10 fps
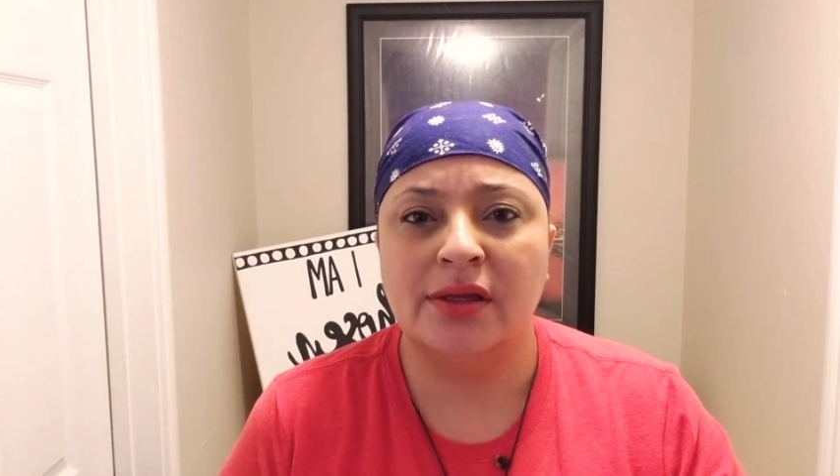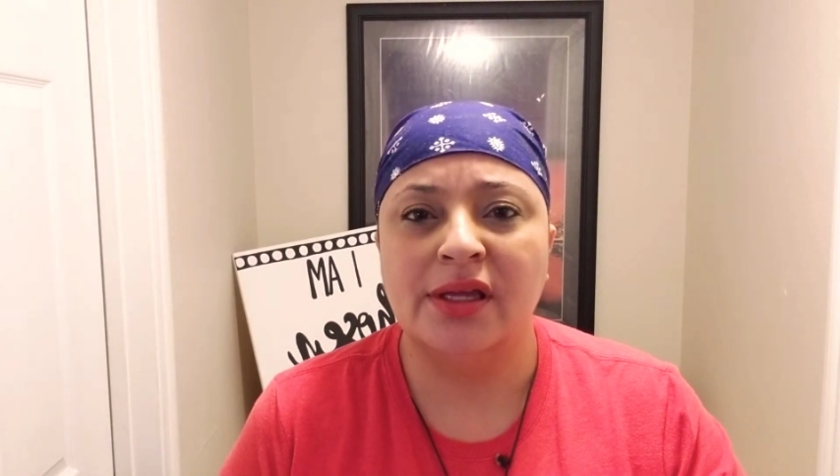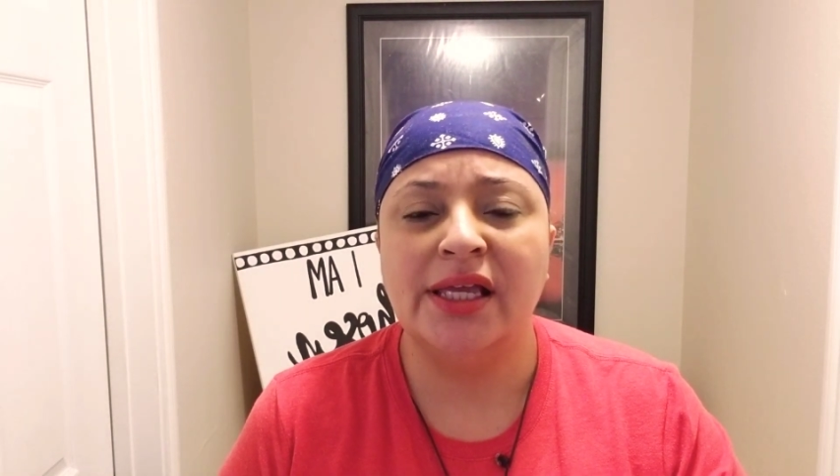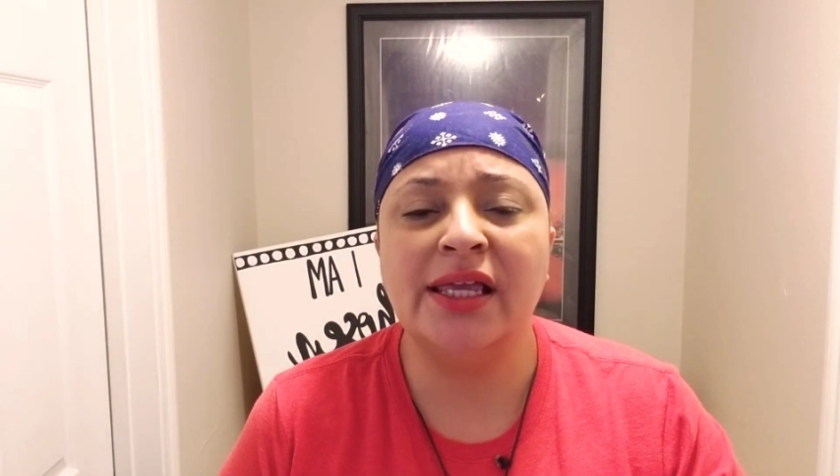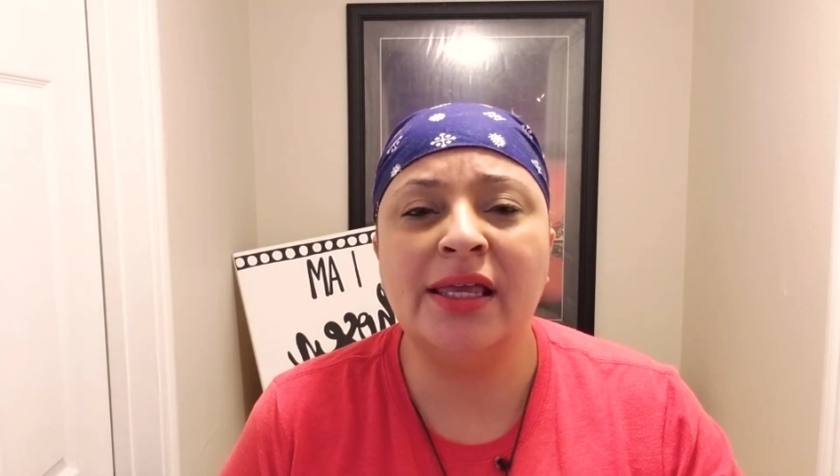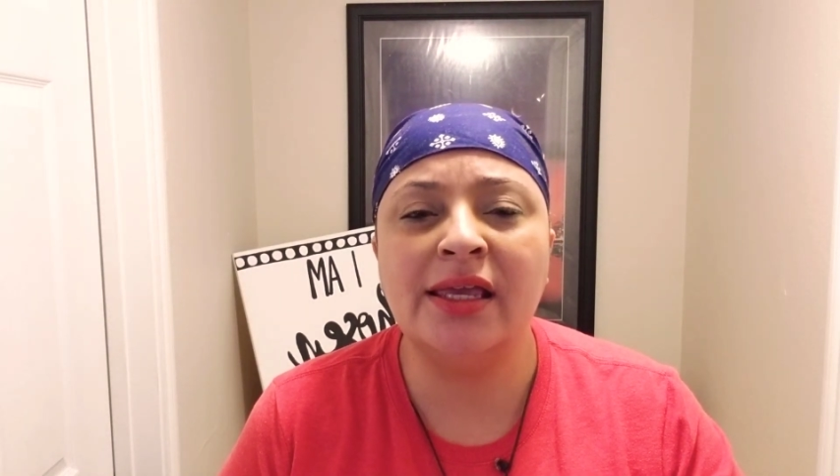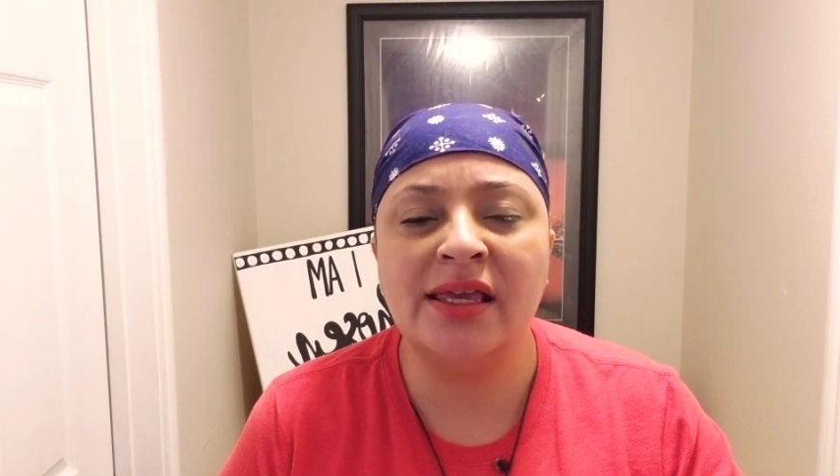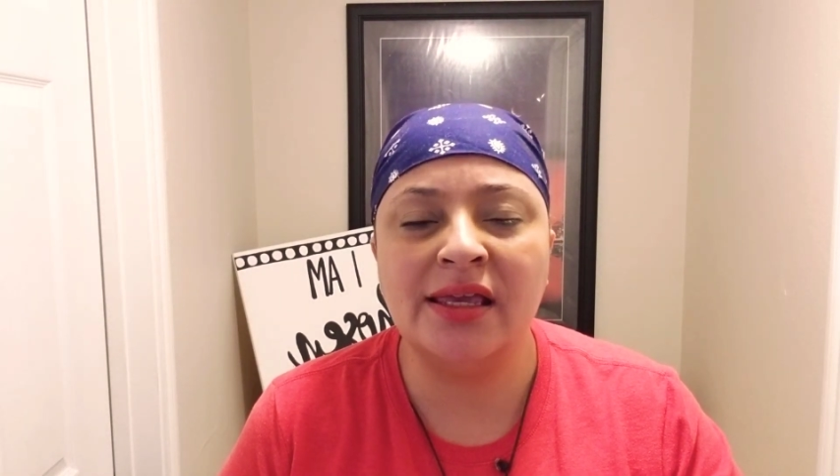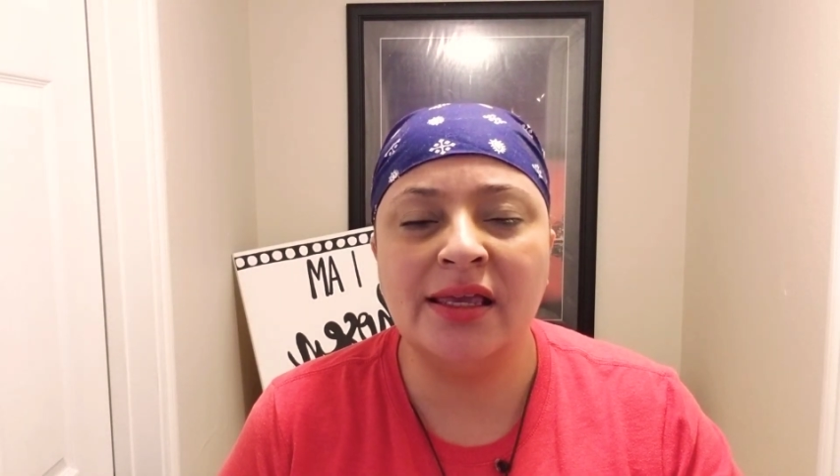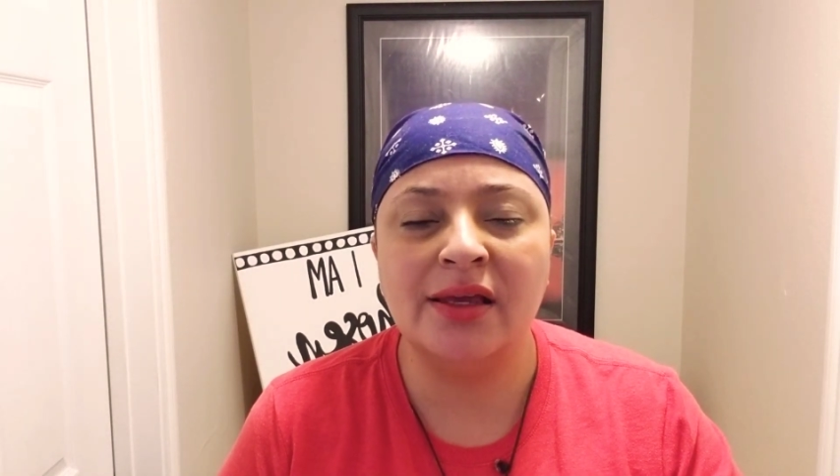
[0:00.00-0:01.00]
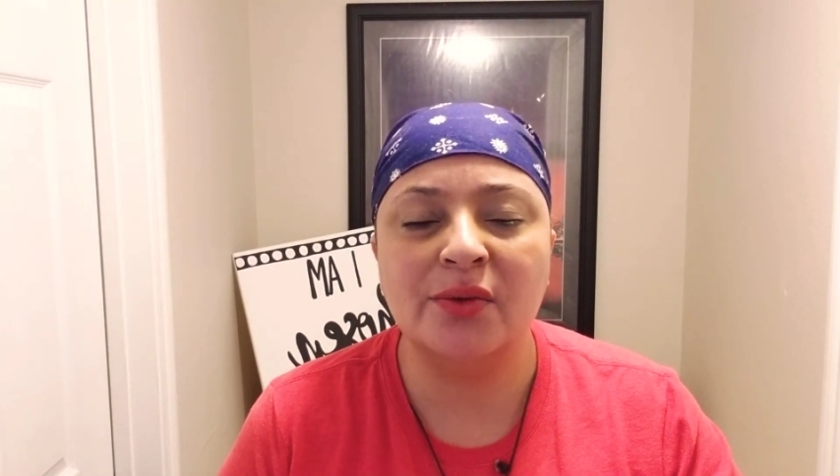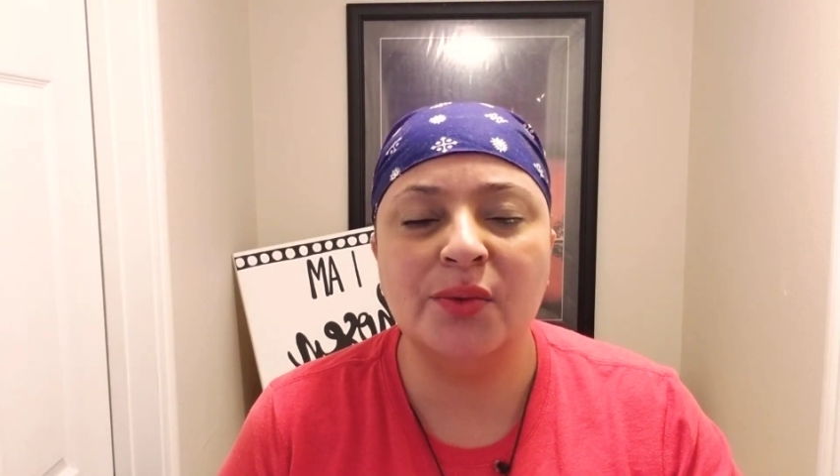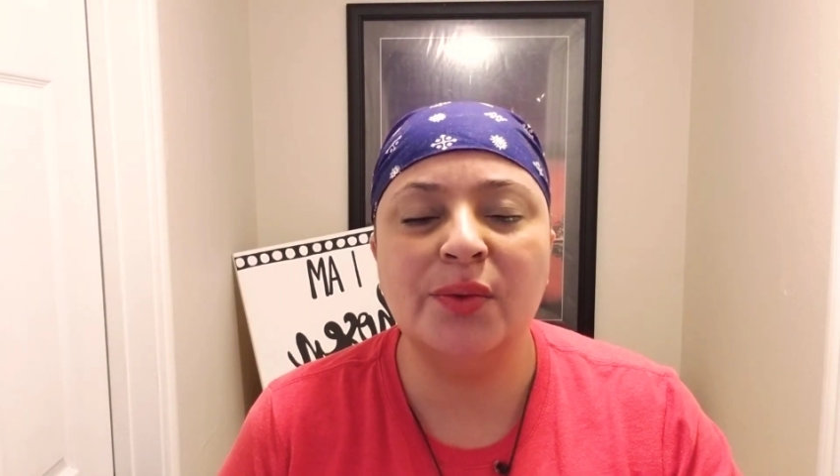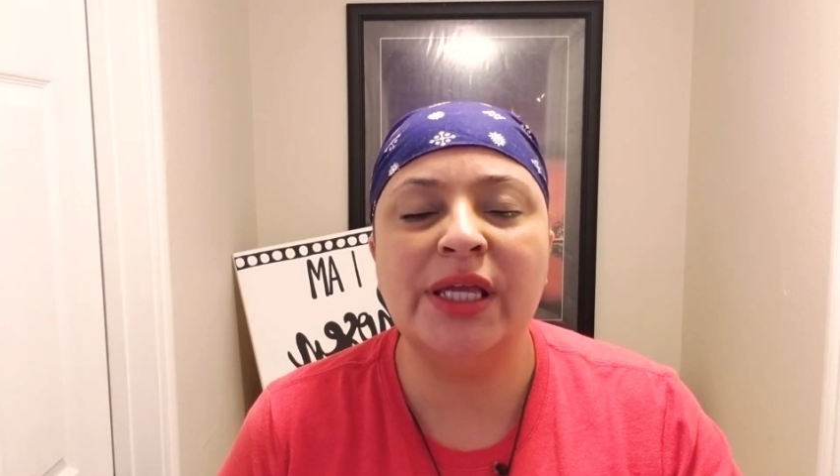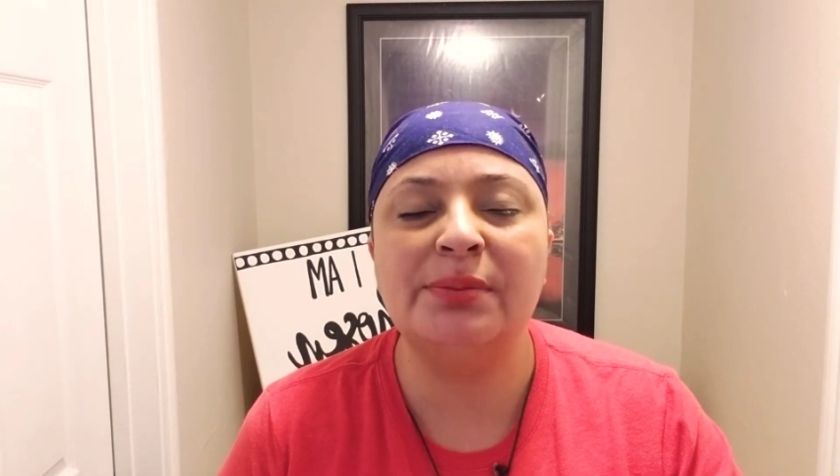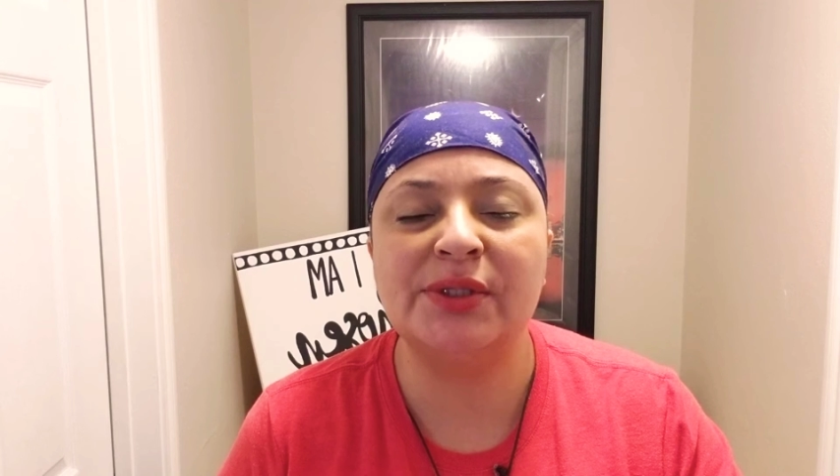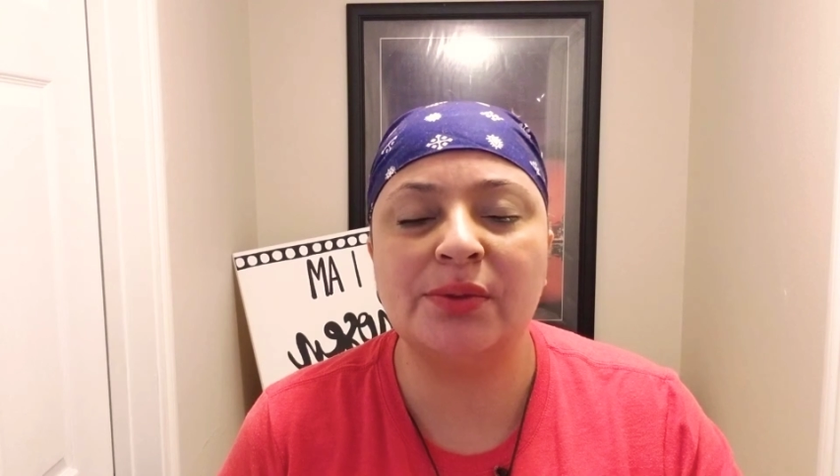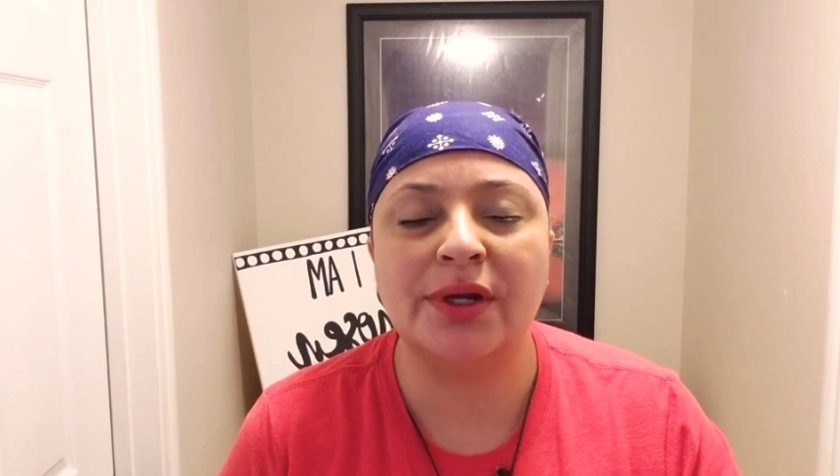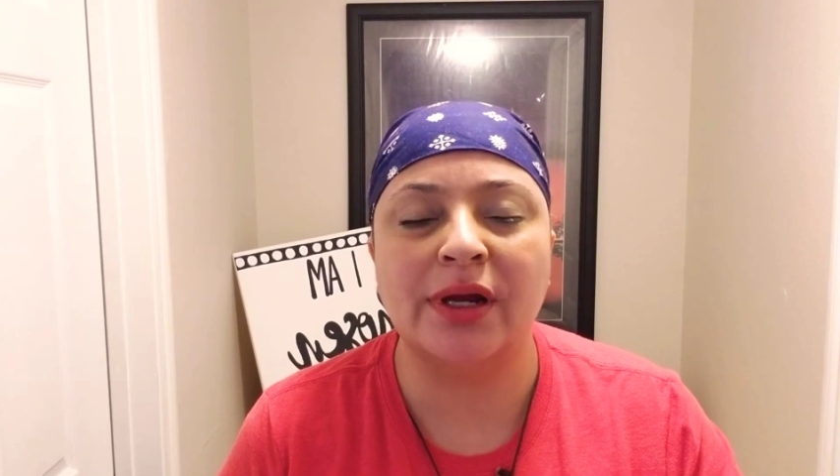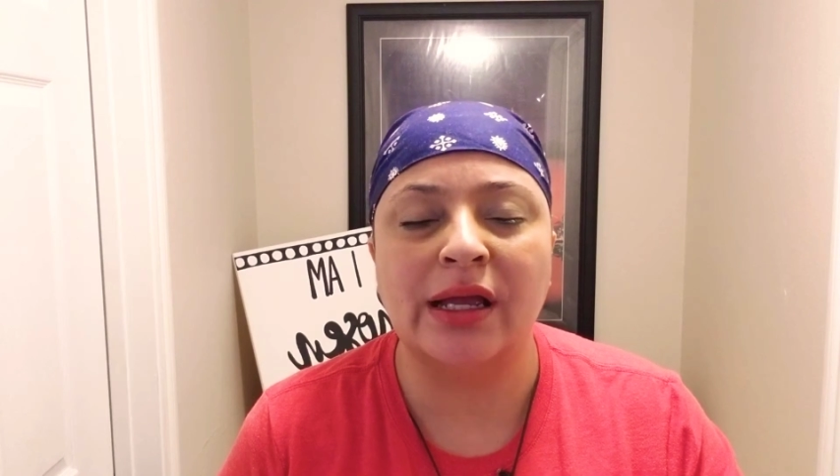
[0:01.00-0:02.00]
He weeps
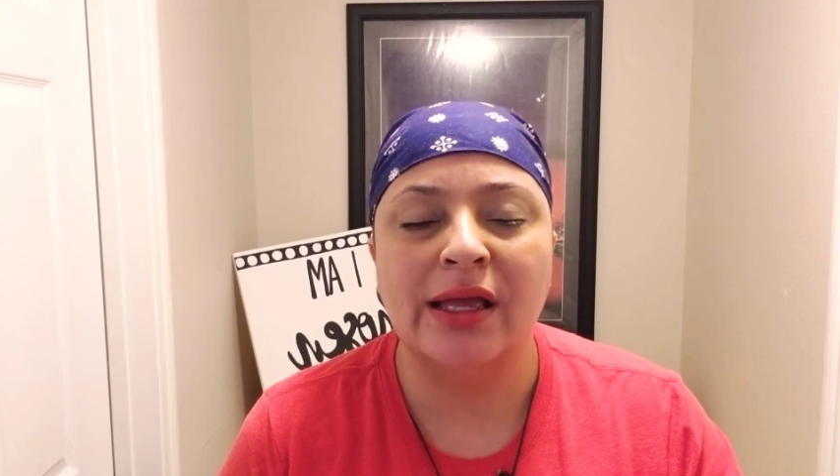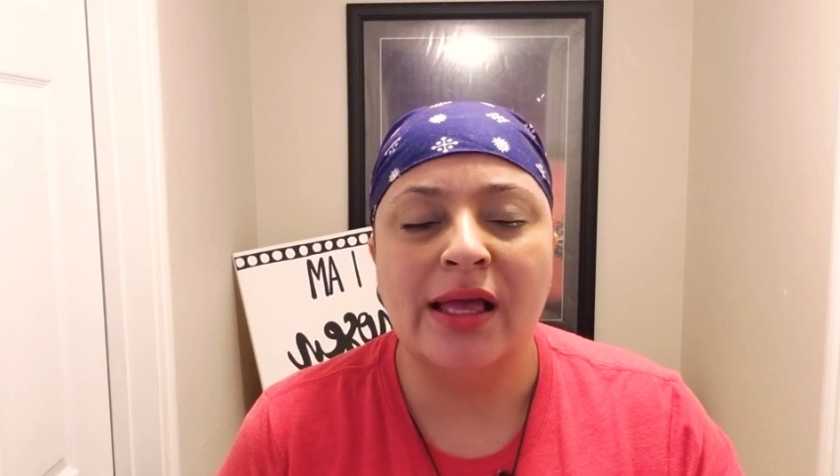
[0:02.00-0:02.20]
with her.